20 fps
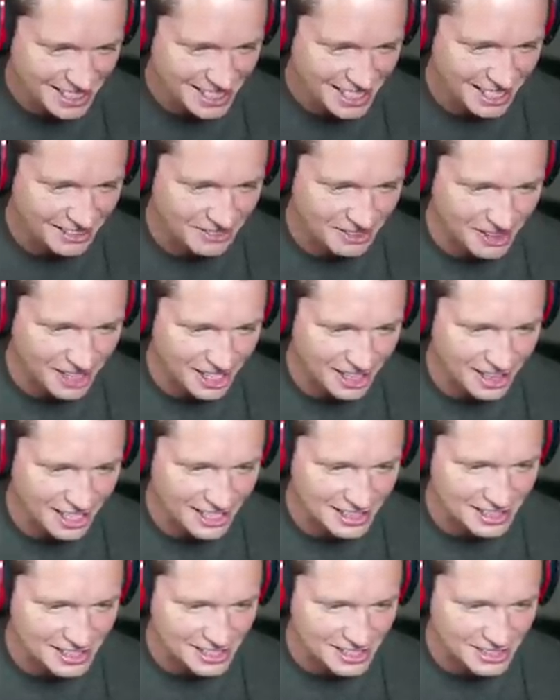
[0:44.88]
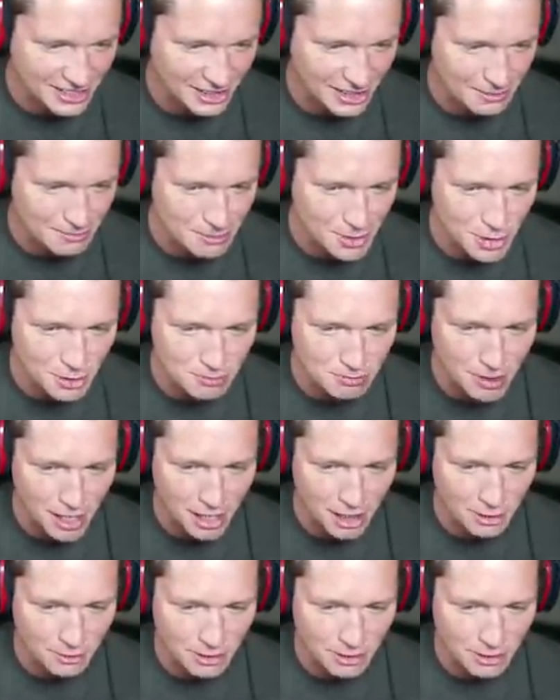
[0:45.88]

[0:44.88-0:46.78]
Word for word: I feel like I like the star and moon better.